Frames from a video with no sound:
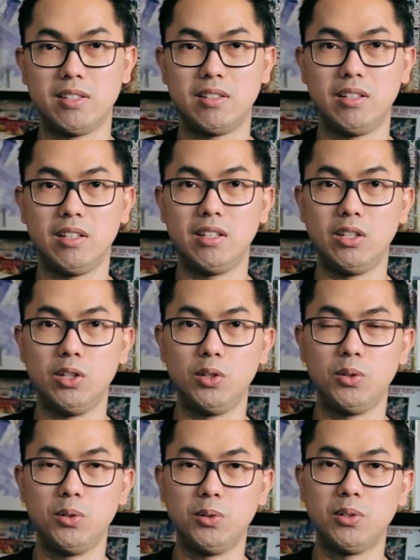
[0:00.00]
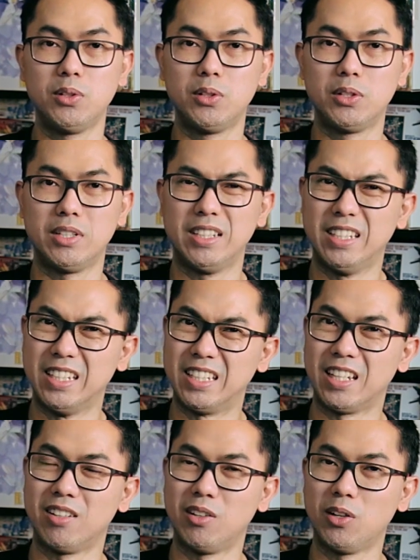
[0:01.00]
is the new
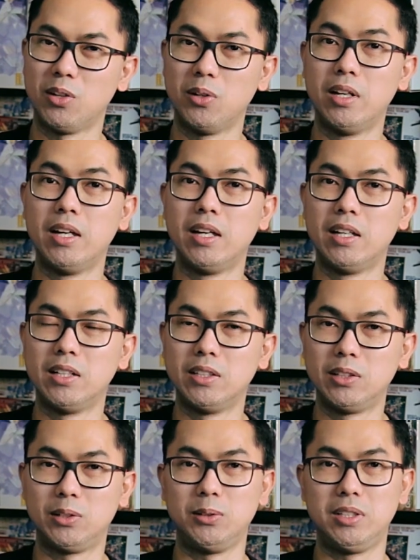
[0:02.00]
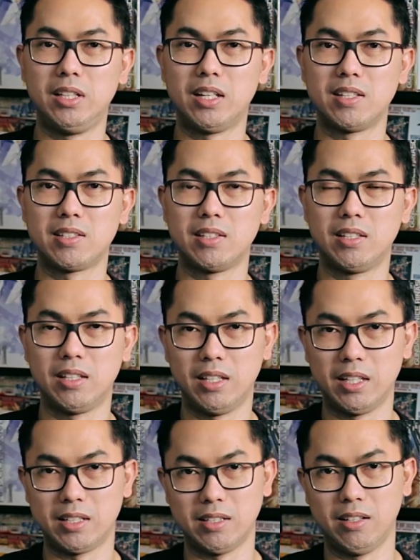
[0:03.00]
Nintendo 2DS
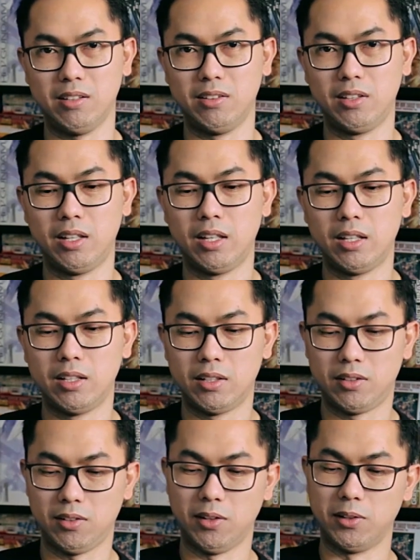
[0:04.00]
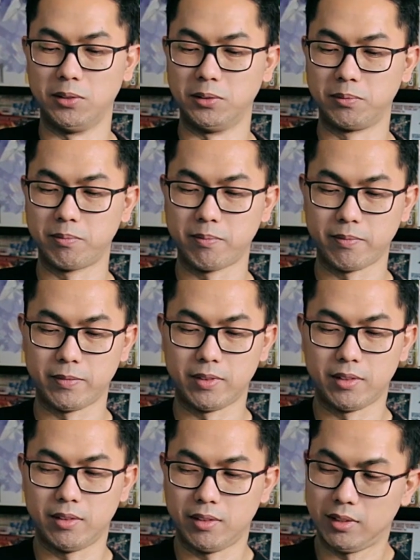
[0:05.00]
XL. So,
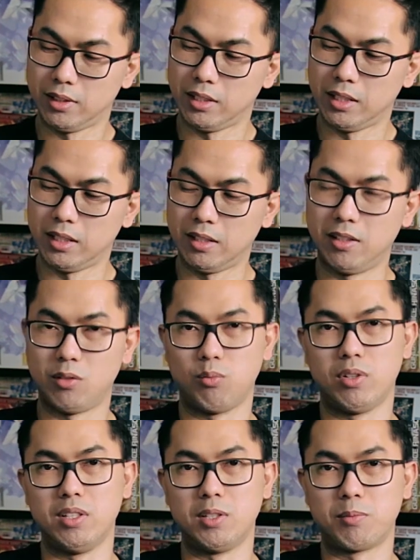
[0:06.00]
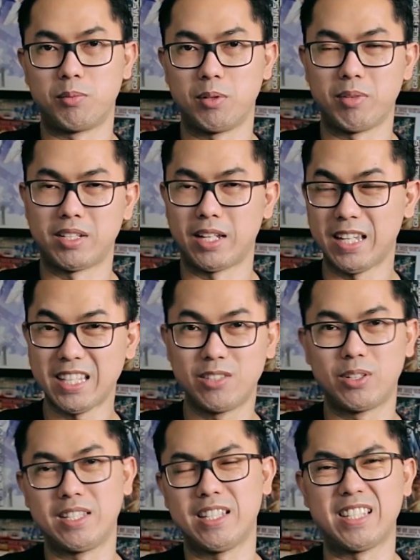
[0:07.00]
this one is pretty much, I guess
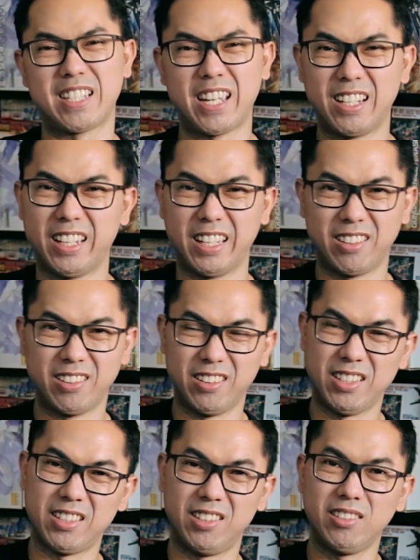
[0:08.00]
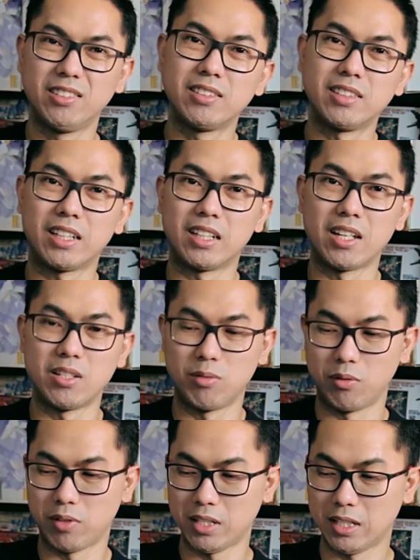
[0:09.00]
you can say it's kind of like this, you know, it's like a nice
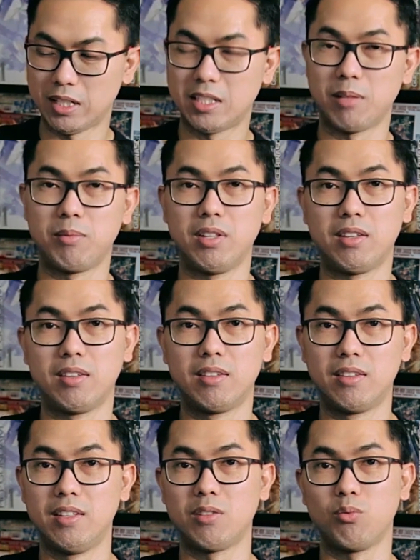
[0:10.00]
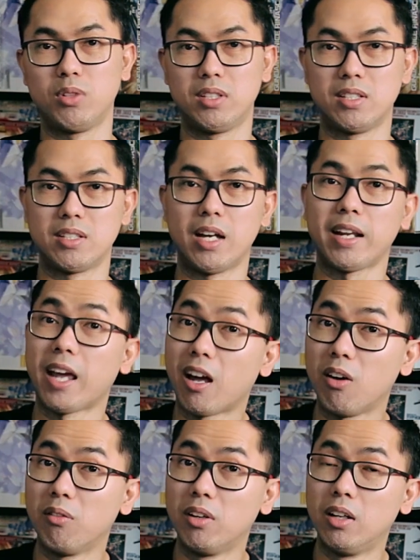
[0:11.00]
refresh, except that this one does not
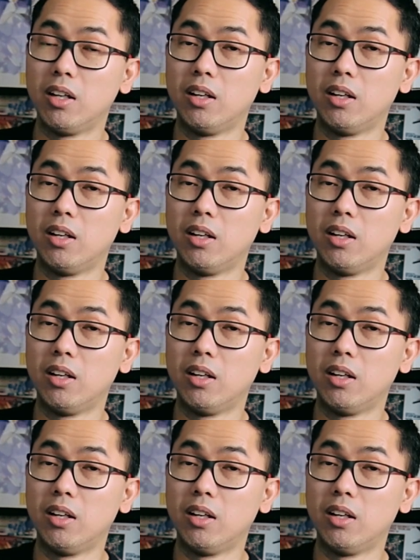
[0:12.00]
have